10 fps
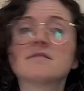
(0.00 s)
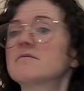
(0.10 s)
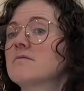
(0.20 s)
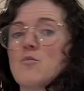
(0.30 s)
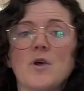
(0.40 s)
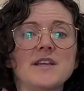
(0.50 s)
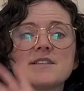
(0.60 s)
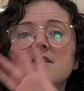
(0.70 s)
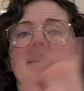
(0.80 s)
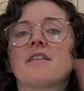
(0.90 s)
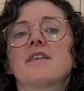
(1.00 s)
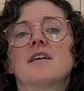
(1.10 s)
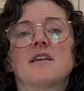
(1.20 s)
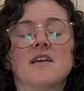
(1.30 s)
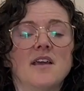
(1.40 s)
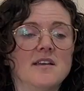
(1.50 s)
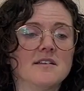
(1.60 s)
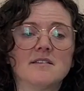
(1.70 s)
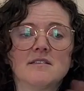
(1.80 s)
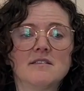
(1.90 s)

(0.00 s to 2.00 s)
weighs nothing and